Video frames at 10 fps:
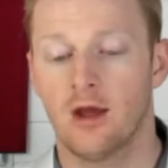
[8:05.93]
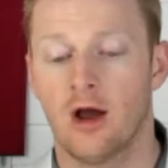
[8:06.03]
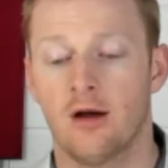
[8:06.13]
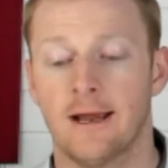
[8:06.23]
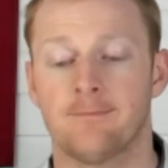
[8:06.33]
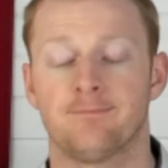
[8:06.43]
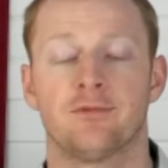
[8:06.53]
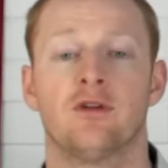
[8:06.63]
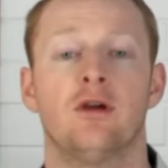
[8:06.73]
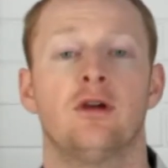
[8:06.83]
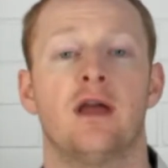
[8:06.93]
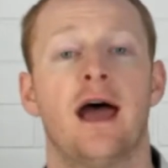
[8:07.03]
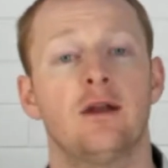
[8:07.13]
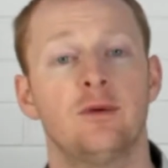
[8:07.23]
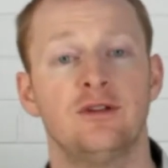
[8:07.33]
All right, so
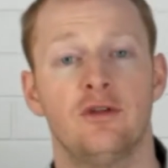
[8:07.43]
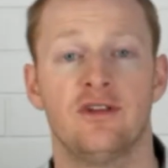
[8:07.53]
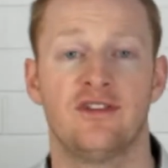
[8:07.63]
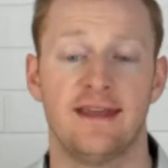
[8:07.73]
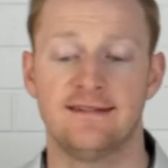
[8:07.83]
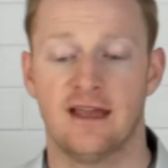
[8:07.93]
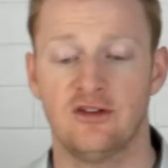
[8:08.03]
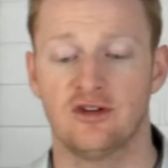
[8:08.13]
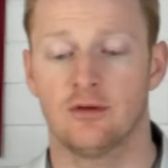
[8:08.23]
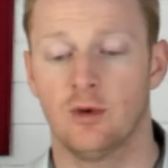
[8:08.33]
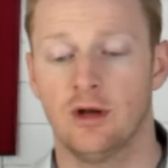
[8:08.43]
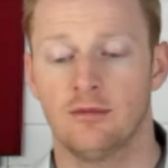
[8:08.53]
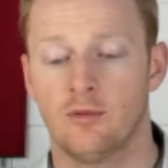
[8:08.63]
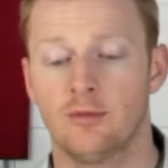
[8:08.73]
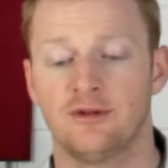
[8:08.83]
how do we do this intention?
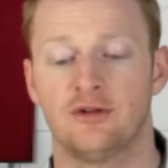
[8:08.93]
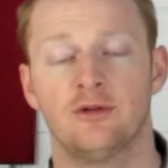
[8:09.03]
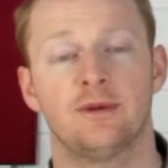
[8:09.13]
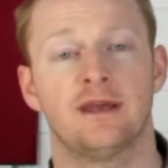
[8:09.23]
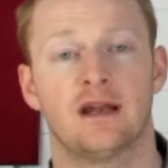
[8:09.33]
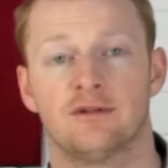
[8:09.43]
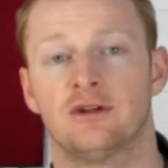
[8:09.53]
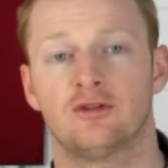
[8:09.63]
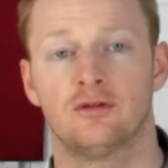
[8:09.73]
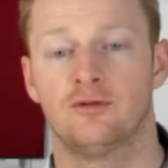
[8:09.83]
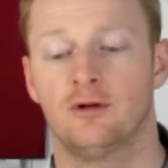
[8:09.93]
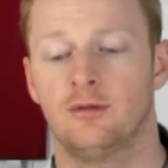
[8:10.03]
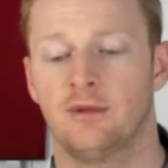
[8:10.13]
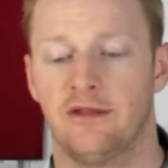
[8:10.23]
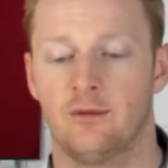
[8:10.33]
Well, what we do is we get our volitional
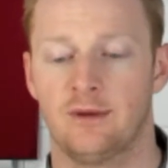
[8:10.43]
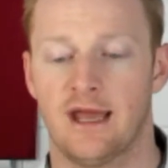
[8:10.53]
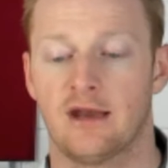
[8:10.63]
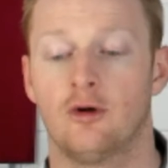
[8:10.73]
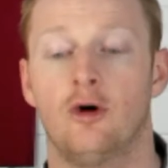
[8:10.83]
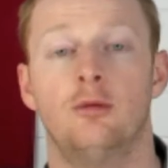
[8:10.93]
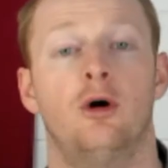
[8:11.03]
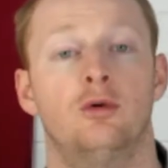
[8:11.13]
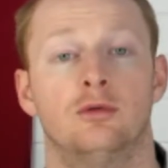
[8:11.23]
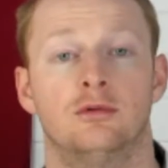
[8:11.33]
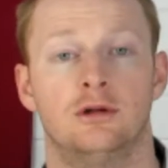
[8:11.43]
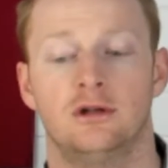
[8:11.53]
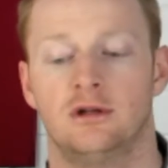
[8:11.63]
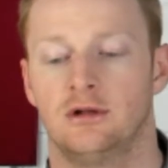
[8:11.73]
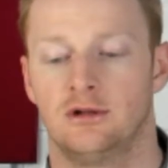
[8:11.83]
form and then we add omou
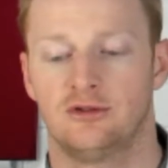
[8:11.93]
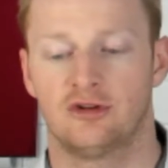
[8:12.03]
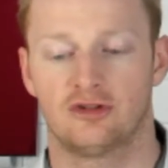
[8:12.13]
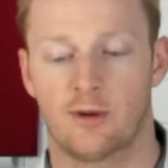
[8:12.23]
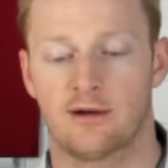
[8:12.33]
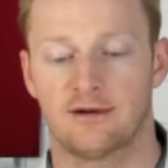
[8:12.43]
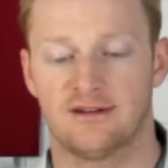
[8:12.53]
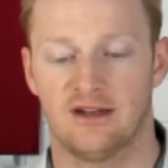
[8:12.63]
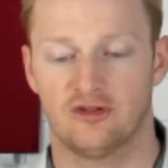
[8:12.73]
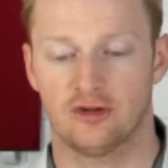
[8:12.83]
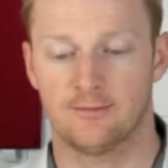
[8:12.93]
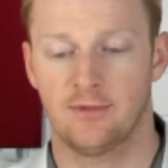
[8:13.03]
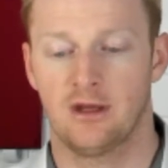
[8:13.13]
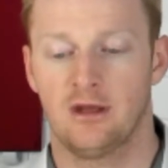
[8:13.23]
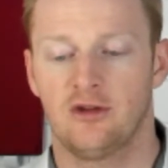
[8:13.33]
to show our intention.
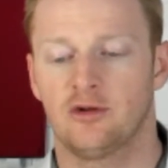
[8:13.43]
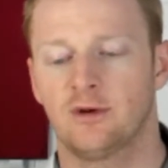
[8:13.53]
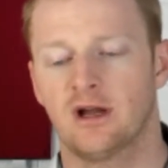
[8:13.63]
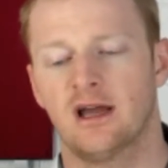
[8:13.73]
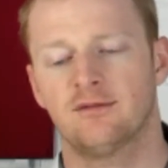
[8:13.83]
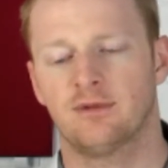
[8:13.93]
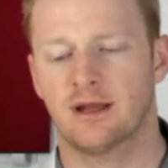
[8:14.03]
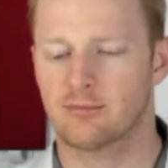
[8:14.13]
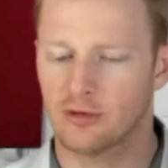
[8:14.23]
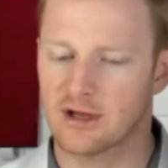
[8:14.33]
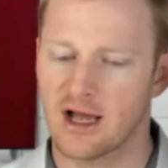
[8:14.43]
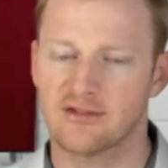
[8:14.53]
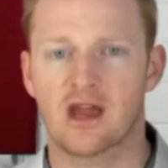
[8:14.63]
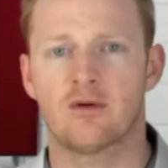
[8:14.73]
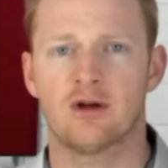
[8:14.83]
So we're kind of like
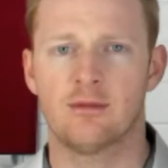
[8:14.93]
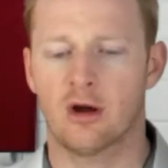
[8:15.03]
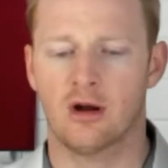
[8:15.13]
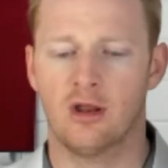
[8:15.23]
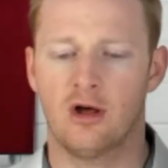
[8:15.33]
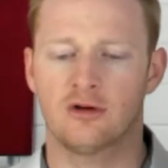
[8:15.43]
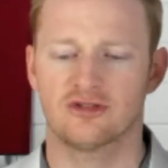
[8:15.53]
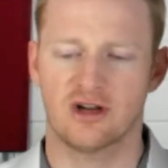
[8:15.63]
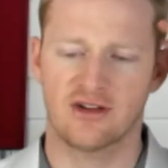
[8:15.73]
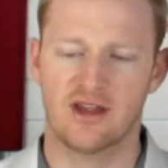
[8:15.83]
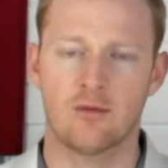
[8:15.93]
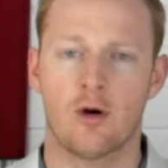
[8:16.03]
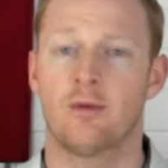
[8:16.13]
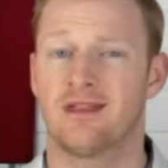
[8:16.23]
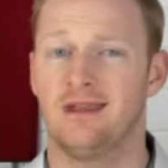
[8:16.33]
broadcasting our inner monologue, trying to say
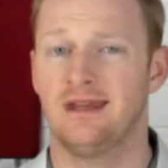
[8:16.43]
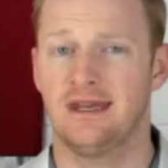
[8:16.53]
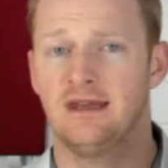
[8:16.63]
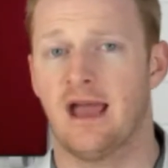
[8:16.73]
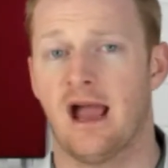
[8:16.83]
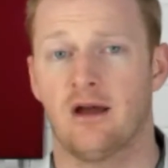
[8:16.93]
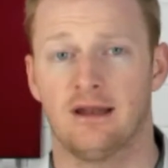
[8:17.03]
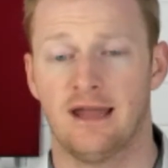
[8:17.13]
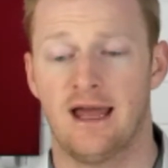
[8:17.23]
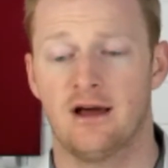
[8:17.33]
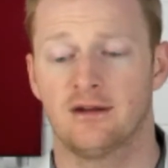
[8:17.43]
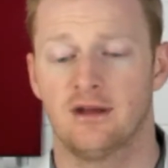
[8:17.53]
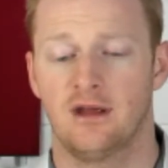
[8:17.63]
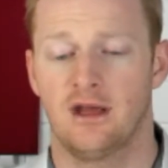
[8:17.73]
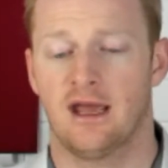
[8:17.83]
what we're thinking out aloud.
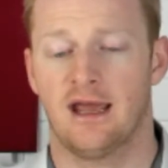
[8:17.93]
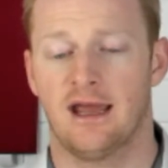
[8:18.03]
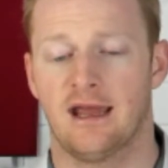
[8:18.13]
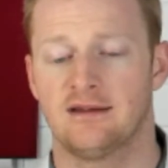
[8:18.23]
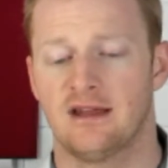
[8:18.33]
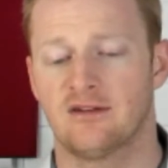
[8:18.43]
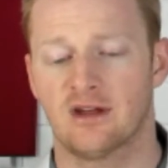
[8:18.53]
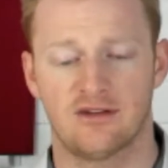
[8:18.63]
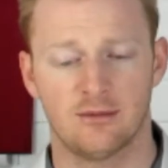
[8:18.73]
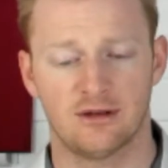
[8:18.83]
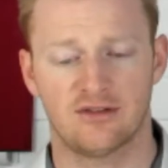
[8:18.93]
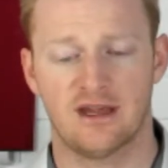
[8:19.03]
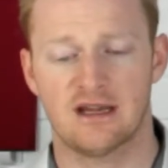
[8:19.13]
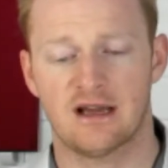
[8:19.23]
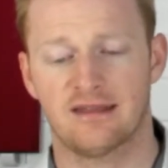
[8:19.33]
And it's kind of similar to
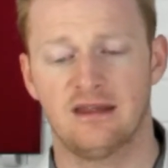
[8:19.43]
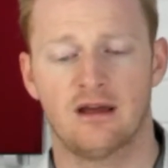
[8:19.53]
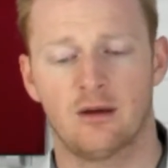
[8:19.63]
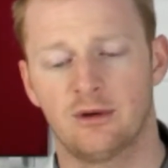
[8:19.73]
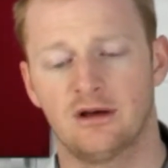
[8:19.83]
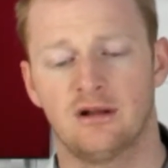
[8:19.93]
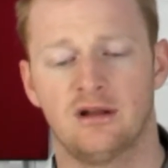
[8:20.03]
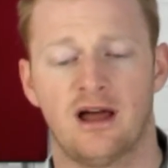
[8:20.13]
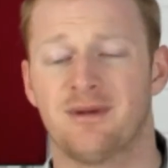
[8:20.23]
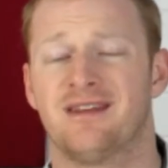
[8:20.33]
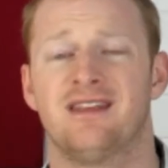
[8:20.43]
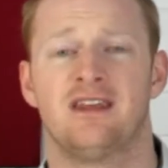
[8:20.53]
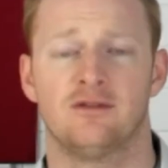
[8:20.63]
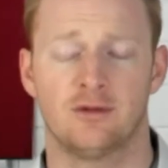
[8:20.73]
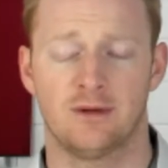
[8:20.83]
saying, I think I will, I've been
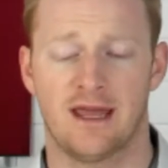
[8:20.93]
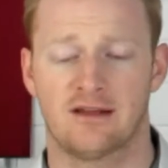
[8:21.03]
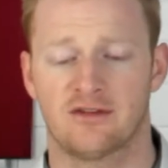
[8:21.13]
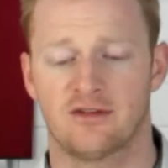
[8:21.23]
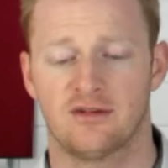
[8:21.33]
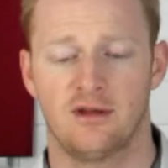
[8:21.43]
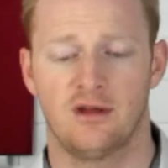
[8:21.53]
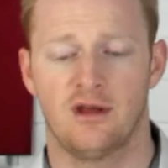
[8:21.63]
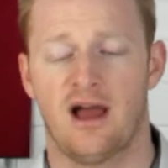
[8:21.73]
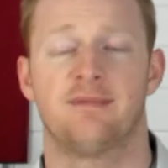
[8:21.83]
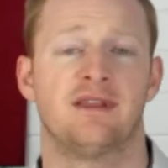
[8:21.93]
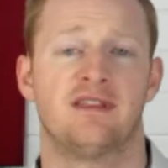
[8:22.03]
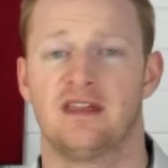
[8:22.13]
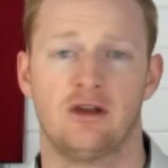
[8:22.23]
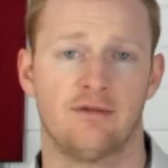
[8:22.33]
thinking of doing X, I've been
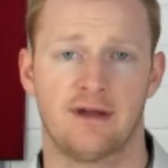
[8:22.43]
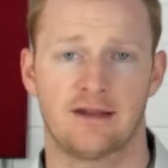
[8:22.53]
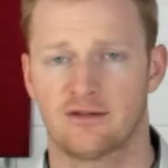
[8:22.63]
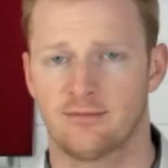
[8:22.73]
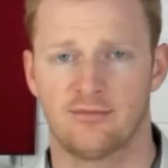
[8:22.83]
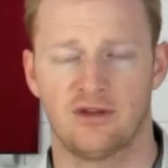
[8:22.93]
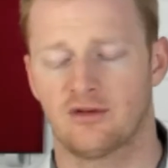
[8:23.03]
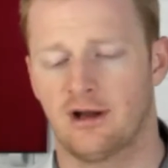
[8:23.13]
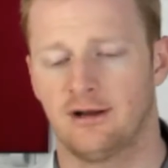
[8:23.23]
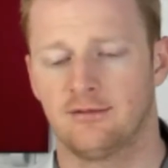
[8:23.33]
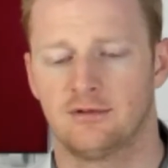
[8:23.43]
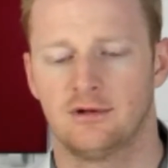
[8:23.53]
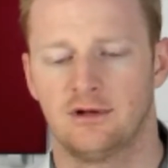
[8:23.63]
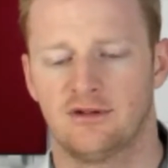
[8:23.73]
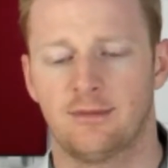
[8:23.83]
thinking of X, this kind of,
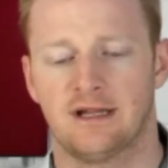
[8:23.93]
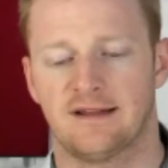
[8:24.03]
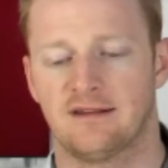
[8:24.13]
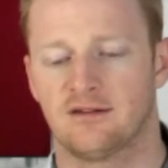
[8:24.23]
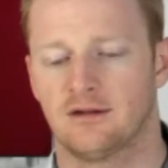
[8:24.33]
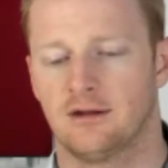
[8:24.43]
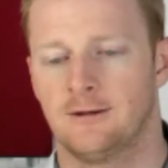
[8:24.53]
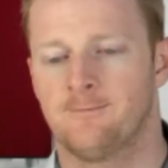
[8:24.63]
something like this.